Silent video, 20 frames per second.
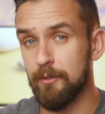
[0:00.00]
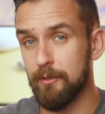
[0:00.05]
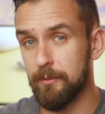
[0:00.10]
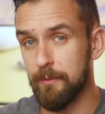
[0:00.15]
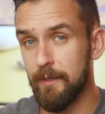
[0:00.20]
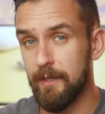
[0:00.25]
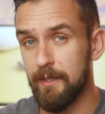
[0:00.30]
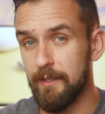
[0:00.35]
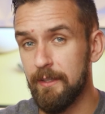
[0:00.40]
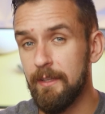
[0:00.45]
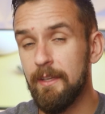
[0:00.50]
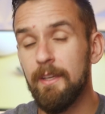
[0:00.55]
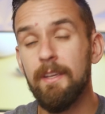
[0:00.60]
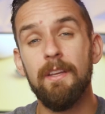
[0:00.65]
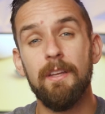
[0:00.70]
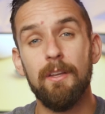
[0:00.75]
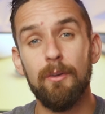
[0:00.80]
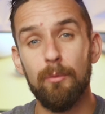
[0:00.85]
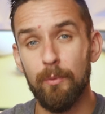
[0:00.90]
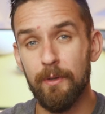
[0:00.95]
already.
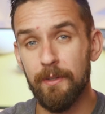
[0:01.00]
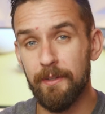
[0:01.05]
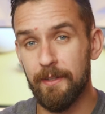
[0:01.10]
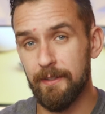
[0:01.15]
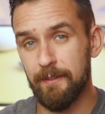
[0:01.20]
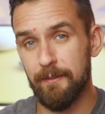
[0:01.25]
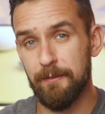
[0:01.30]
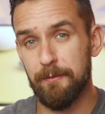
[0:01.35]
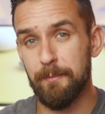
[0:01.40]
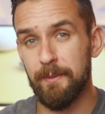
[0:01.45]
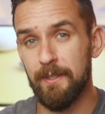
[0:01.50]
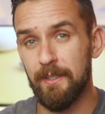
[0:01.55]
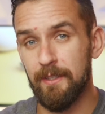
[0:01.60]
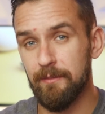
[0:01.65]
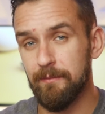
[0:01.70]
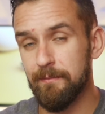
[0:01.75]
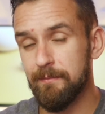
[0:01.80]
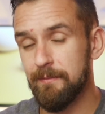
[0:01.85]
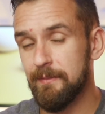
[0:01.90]
It really helps me out.